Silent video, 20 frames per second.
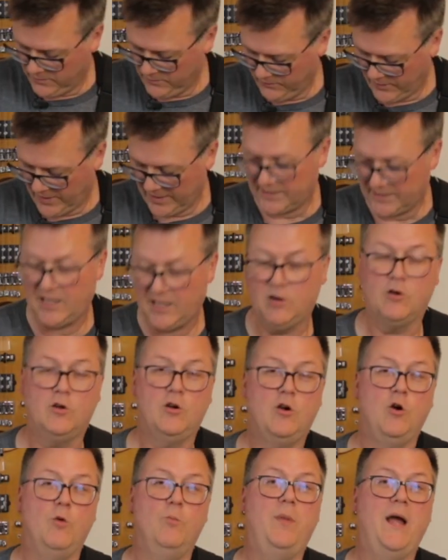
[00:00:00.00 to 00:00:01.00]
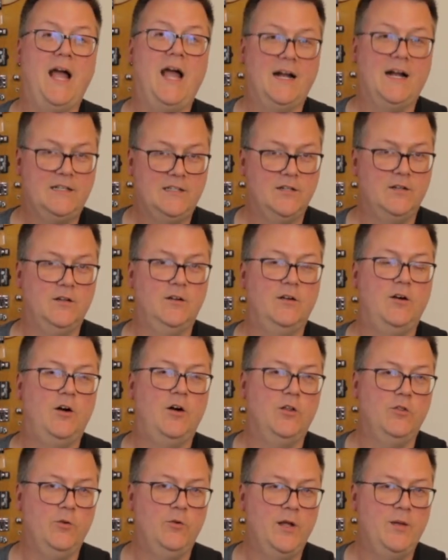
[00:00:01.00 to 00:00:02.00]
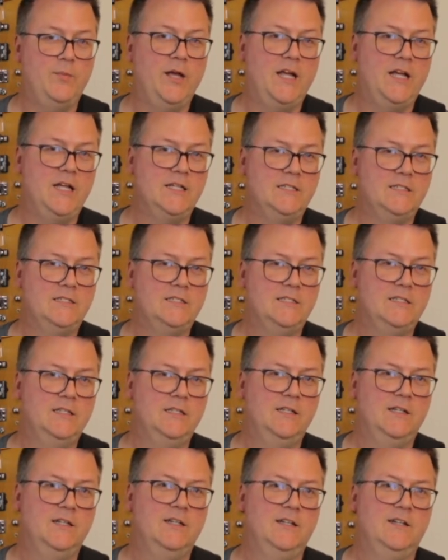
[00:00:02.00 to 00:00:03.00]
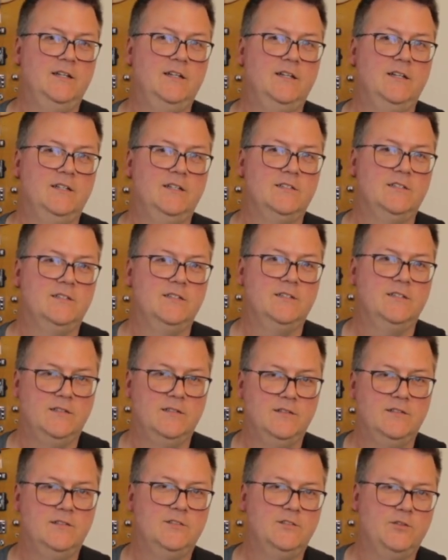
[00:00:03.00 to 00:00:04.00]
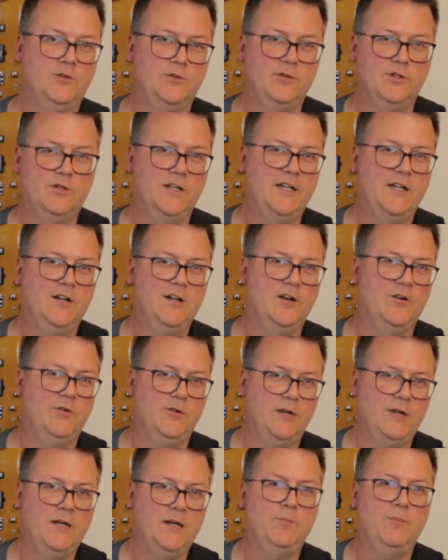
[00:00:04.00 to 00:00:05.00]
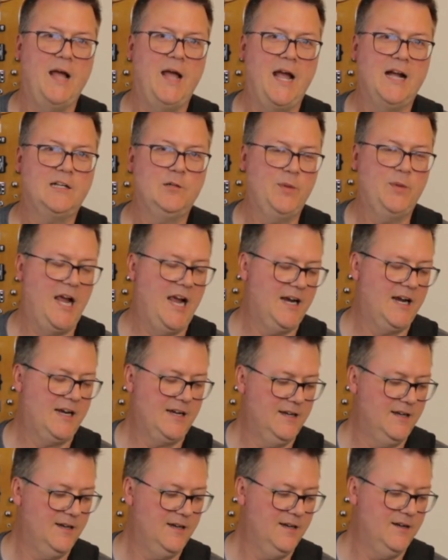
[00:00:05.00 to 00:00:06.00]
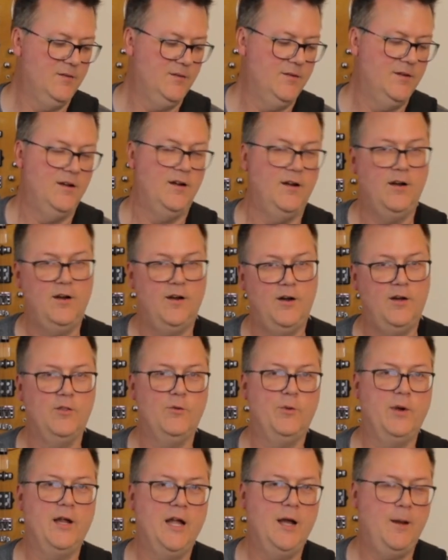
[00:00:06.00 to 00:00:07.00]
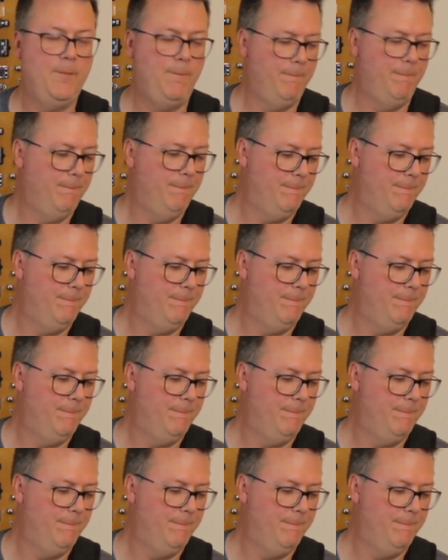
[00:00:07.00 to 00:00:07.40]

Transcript: fact, I'll go back to all the way bass so you could hear it back to back. All the way up.